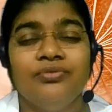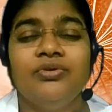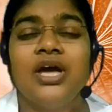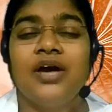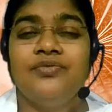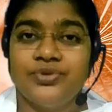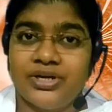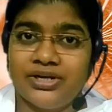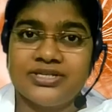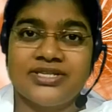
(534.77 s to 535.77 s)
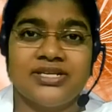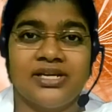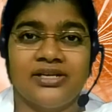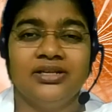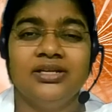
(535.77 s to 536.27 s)
we have to
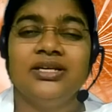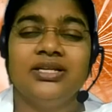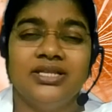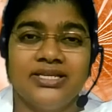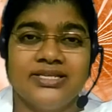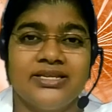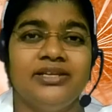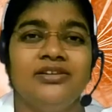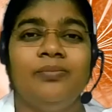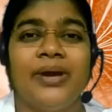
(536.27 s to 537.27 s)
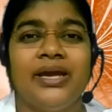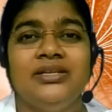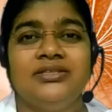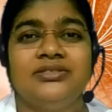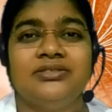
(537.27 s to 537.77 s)
understand these little
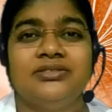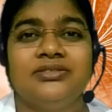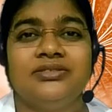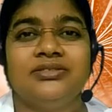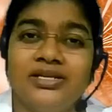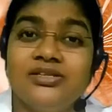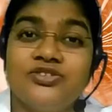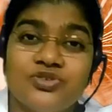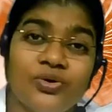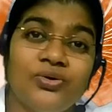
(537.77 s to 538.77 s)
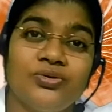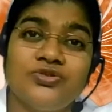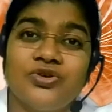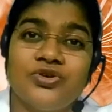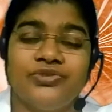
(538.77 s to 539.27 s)
pains, little
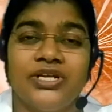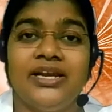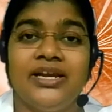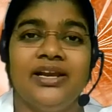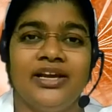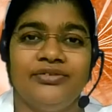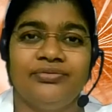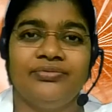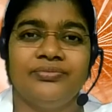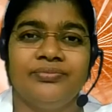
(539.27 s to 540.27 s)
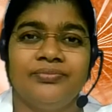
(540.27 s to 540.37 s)
sorrows of daily life.